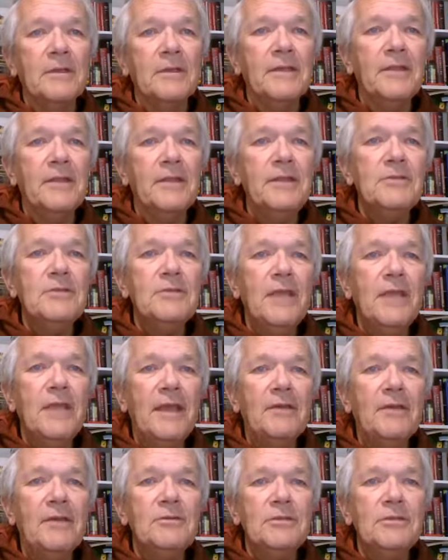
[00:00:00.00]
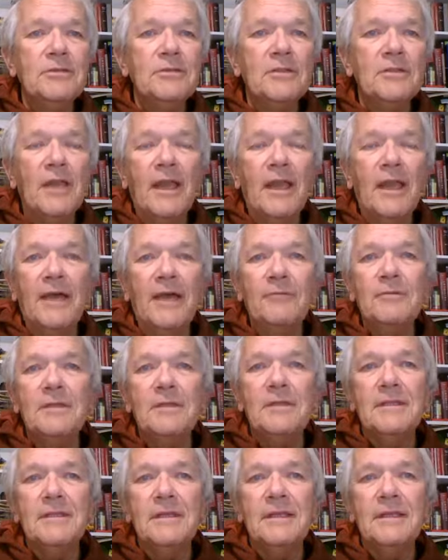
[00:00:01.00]
Now these are the energies on the left.
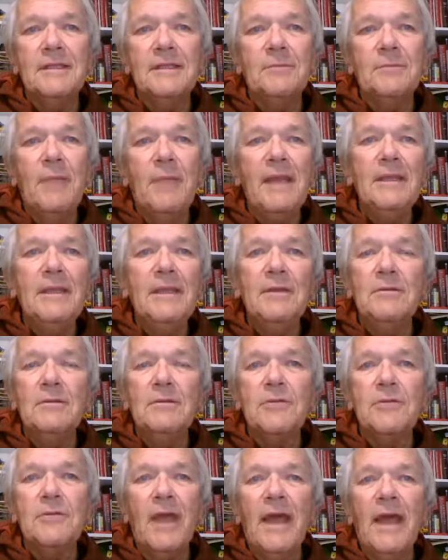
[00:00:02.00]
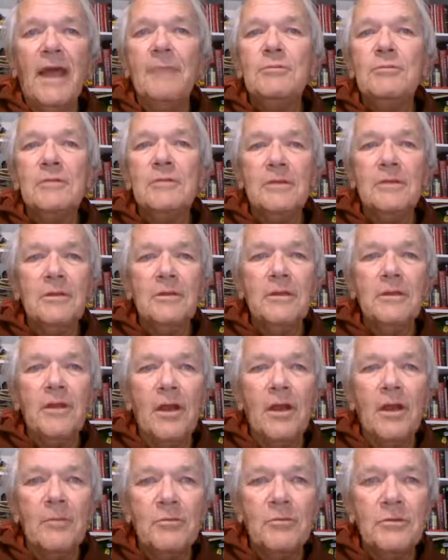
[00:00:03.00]
The beta units are absolutely
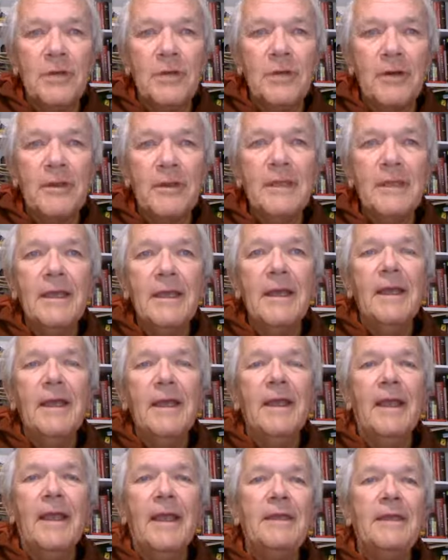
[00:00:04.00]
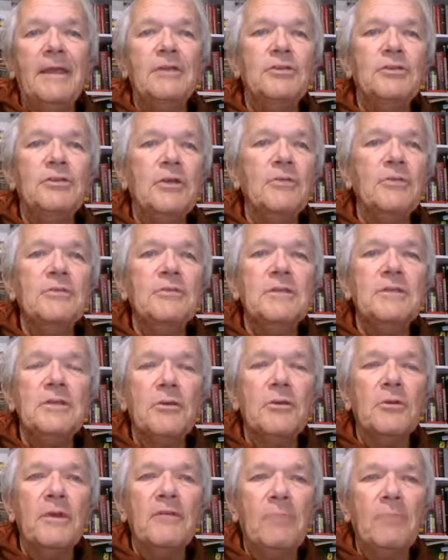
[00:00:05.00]
arbitrary, and it shows the
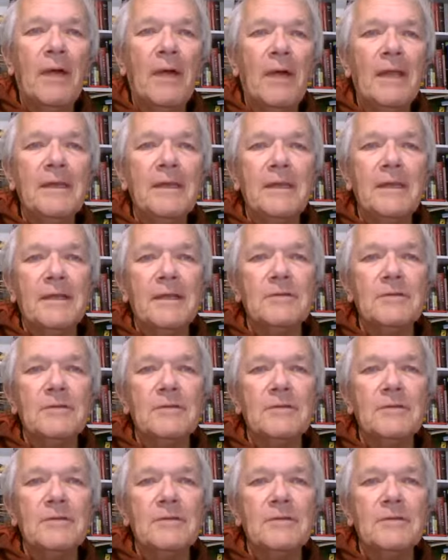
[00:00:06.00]
degree of bonding.